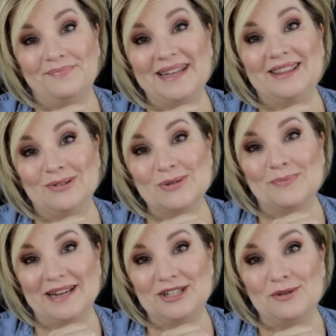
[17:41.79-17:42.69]
but those are
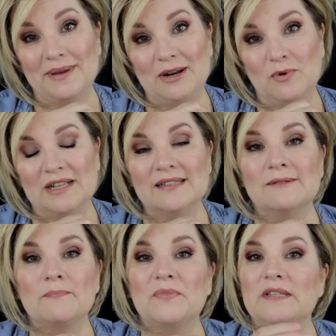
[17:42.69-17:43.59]
my two main ones.
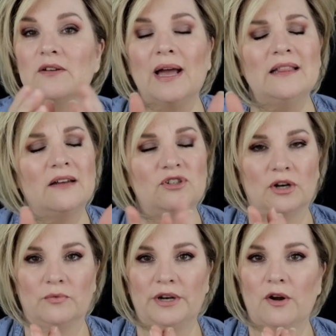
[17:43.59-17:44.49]
So I love
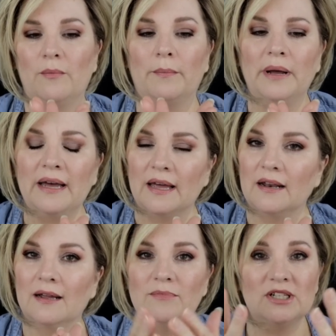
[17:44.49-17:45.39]
Jon Renau,
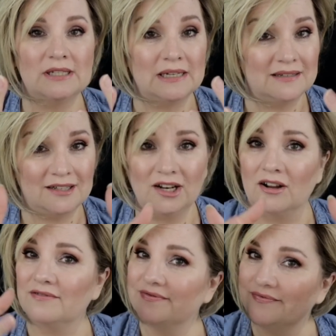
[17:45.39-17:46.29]
but I'm just, you
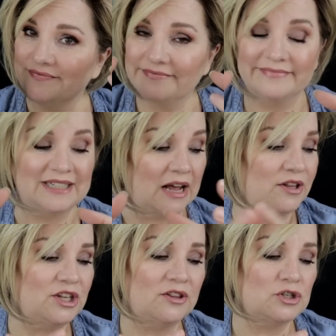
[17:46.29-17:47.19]
know,
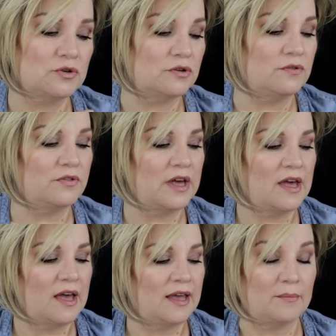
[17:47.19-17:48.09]
telling you the truth.
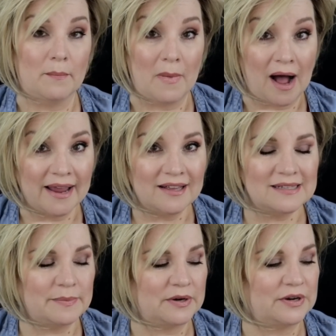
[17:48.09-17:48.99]
In my
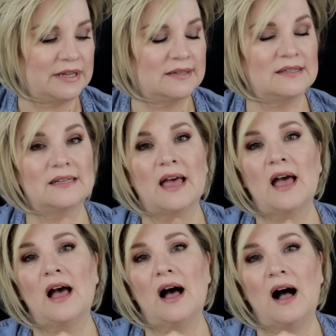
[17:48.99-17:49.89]
experience,
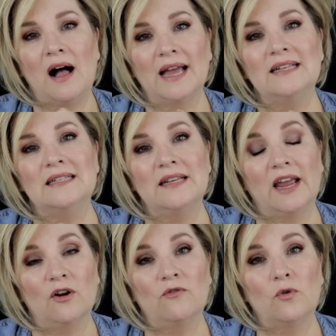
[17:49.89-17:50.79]
I didn't
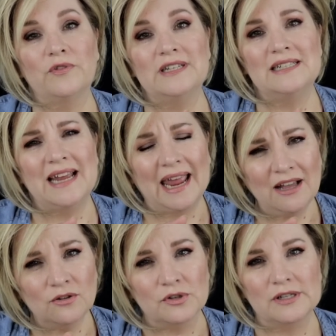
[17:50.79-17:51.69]
care for the
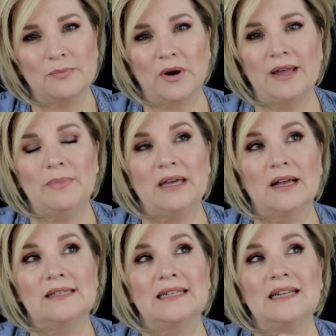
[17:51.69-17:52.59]
detangler spray
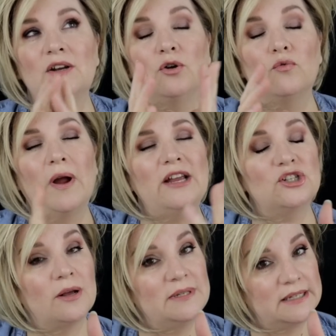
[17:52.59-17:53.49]
because it did a great
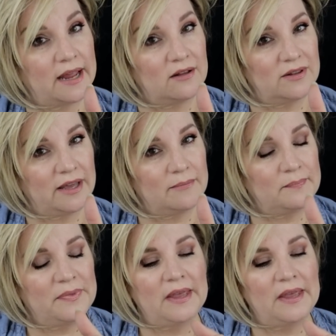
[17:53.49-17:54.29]
job detangling,